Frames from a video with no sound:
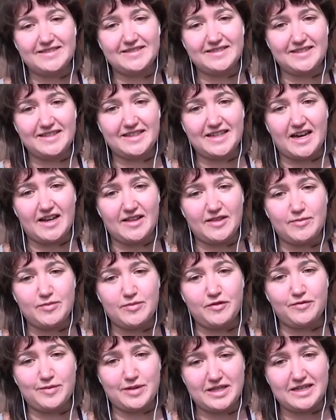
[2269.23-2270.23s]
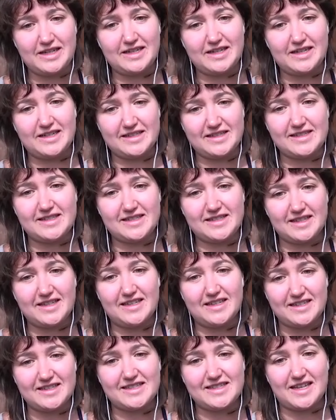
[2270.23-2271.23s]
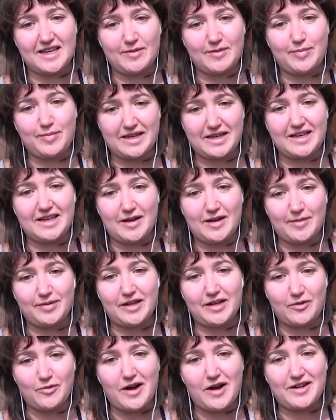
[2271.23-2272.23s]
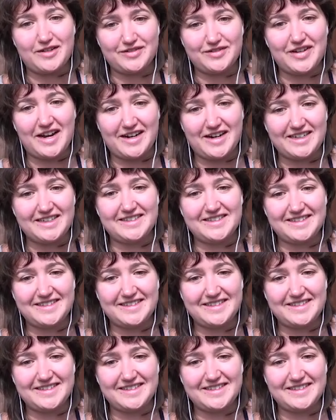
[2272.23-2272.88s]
Yeah. The movement is is uh, picking up like wildfire.